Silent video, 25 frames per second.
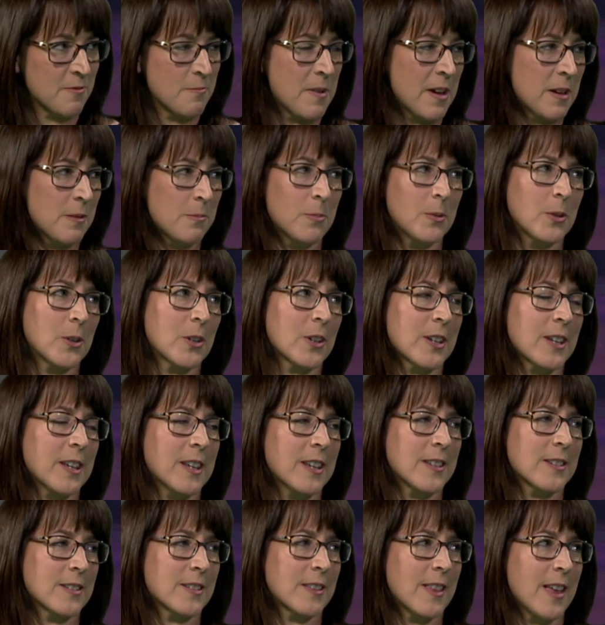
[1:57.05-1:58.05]
of my book
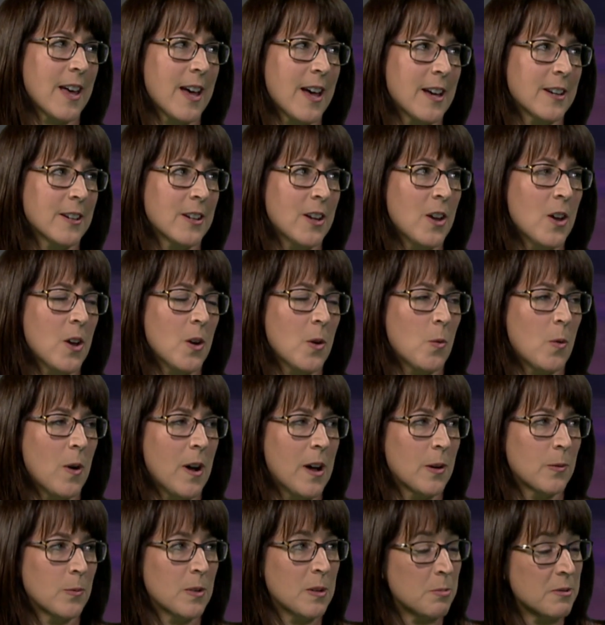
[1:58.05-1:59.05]
is that
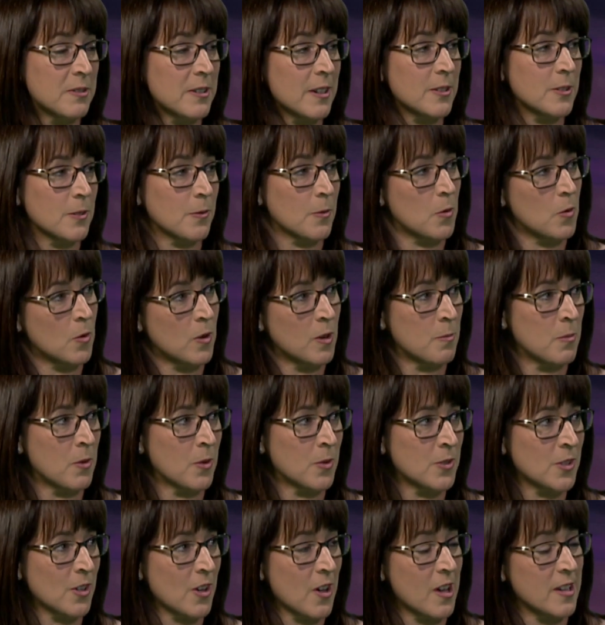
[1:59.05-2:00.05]
while reproductive
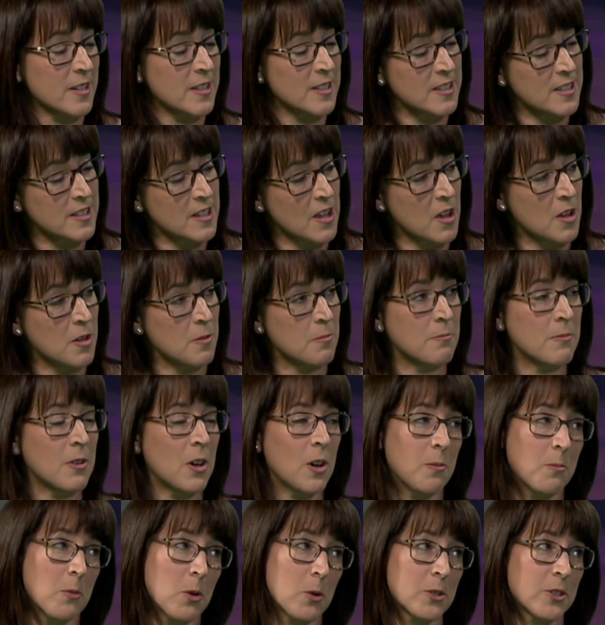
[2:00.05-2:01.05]
hormones cause some
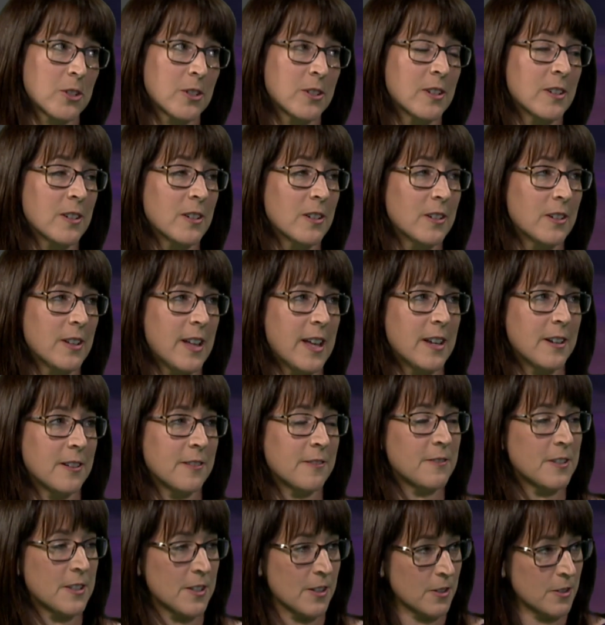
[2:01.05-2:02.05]
emotional
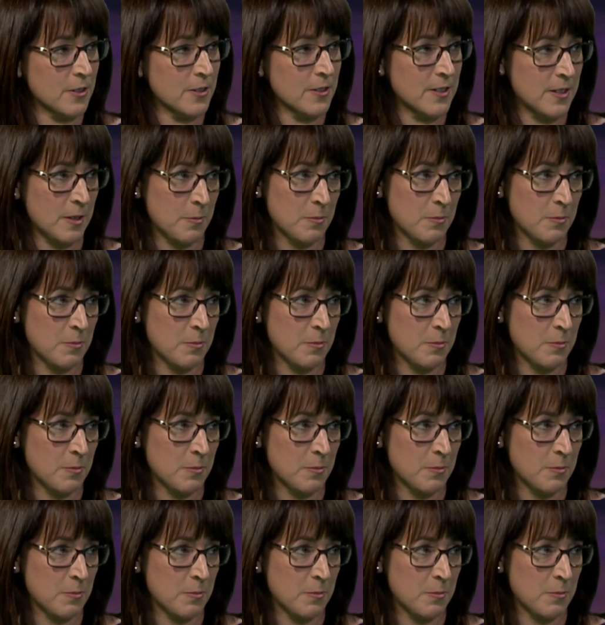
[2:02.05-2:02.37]
and physical